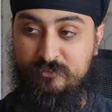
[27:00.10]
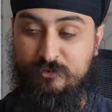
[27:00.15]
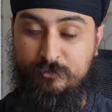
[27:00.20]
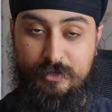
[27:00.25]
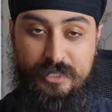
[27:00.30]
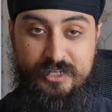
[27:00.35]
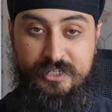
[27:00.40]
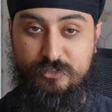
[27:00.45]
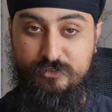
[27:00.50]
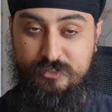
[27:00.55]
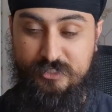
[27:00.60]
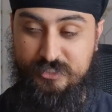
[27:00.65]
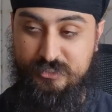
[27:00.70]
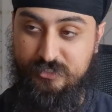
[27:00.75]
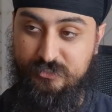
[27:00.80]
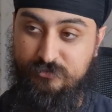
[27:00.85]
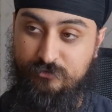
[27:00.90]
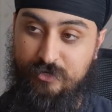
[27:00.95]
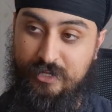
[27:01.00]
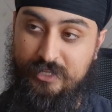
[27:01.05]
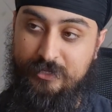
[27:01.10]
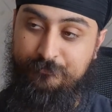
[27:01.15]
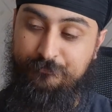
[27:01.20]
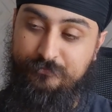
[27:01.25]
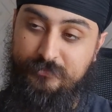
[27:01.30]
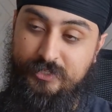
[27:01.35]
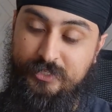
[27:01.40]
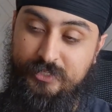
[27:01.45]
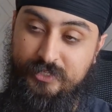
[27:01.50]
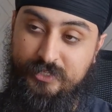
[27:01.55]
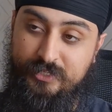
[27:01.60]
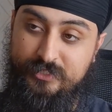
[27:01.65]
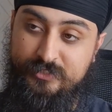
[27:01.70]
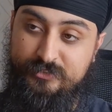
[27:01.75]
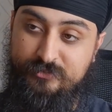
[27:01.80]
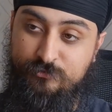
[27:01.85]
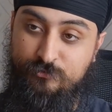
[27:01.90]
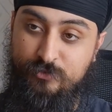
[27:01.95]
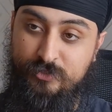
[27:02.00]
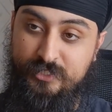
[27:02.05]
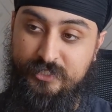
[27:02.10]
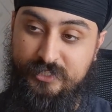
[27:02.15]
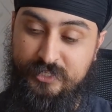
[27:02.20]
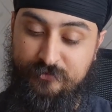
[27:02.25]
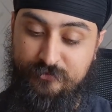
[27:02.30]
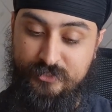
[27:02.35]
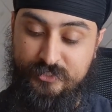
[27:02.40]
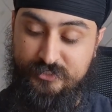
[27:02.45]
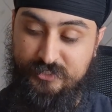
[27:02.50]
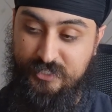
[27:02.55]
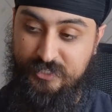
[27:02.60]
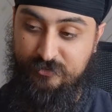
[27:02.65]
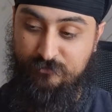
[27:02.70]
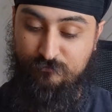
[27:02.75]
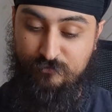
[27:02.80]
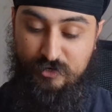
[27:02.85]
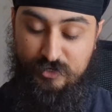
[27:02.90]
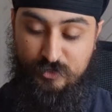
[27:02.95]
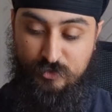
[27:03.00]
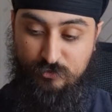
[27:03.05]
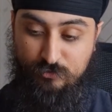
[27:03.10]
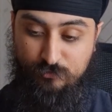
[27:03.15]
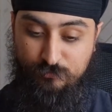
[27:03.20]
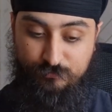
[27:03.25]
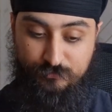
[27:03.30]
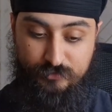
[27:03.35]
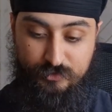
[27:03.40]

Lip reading: from any tradition, right, to really give us a very